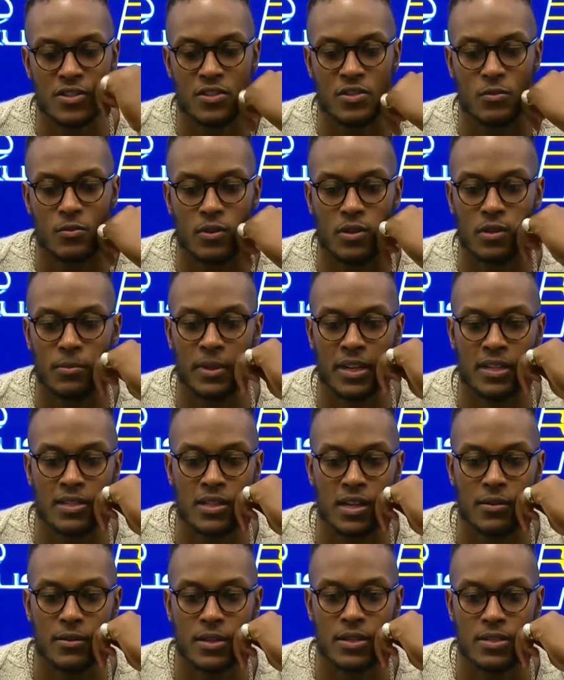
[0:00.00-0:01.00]
in the world, man.
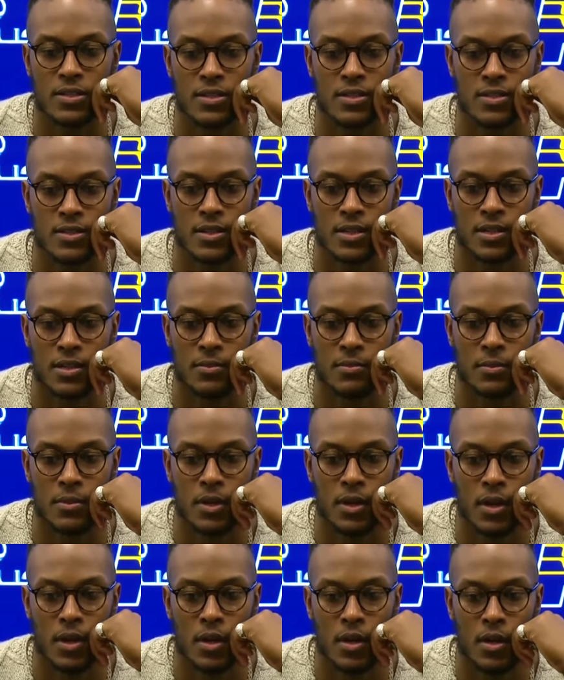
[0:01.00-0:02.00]
Tyrese is. Um,
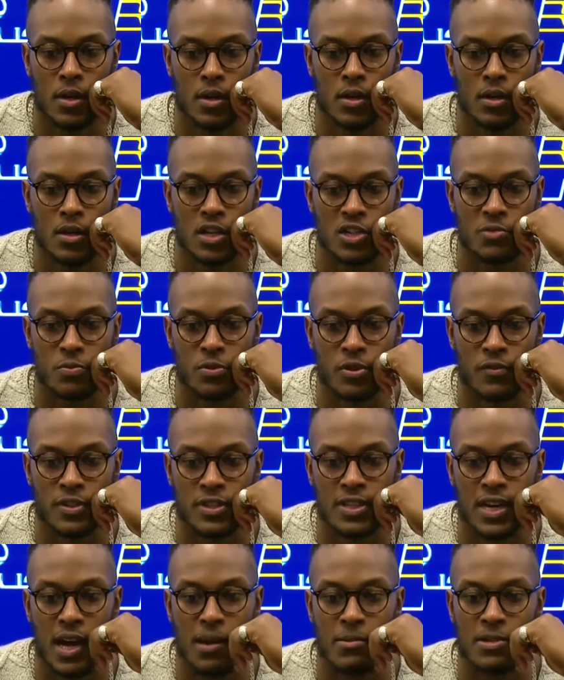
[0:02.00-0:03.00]
has proven
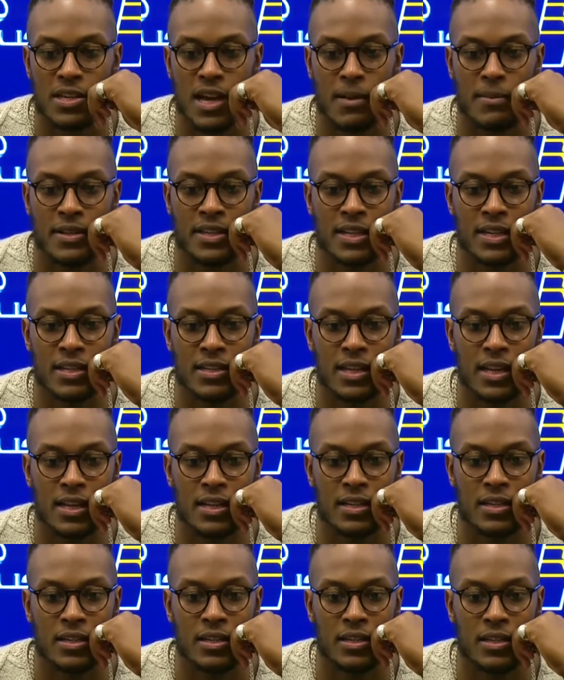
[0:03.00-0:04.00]
time and time again that
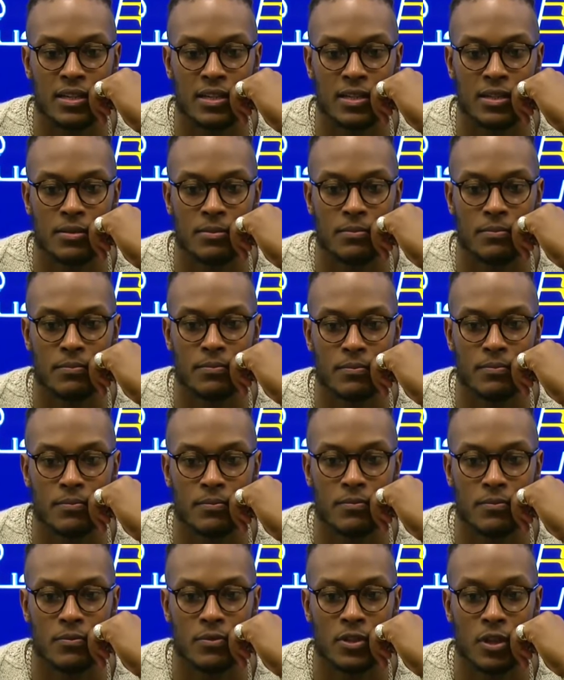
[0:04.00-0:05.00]
he can, um,
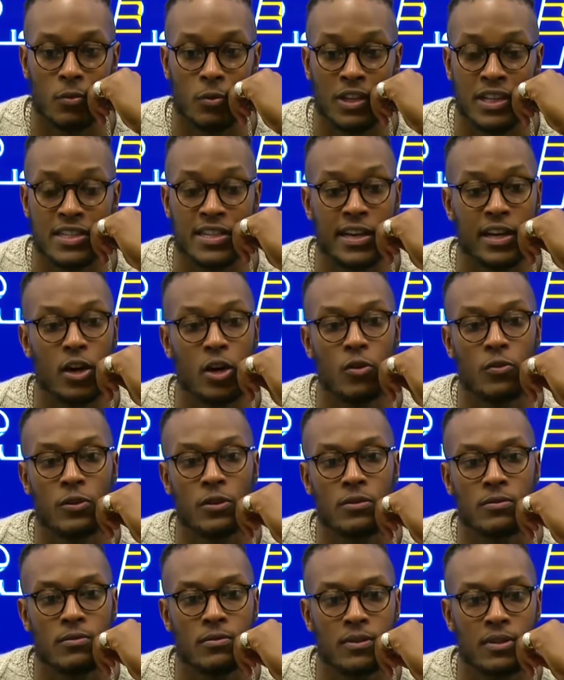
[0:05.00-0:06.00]
you know, really take
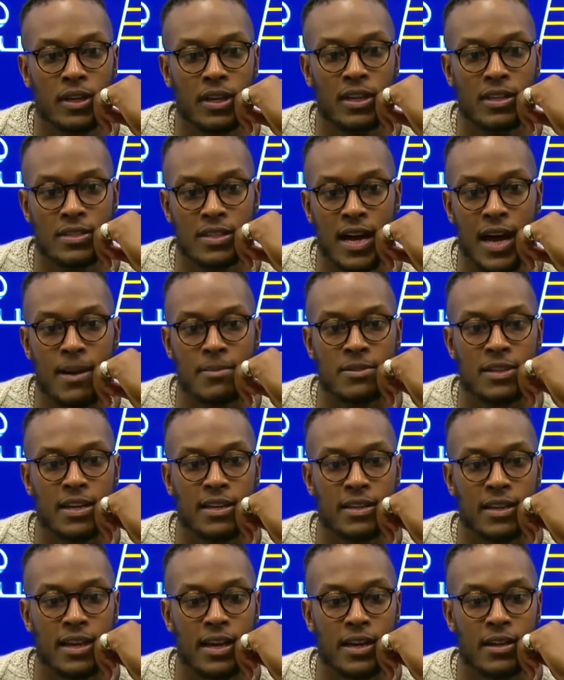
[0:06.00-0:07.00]
over in times
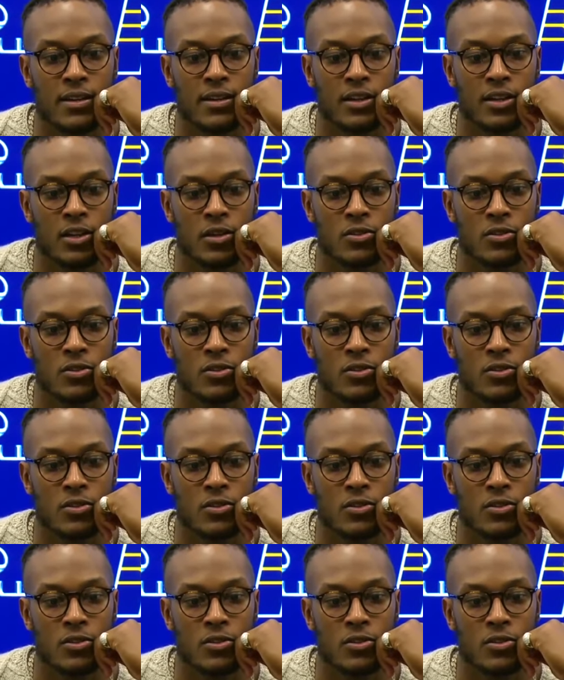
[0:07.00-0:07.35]
like that, you know,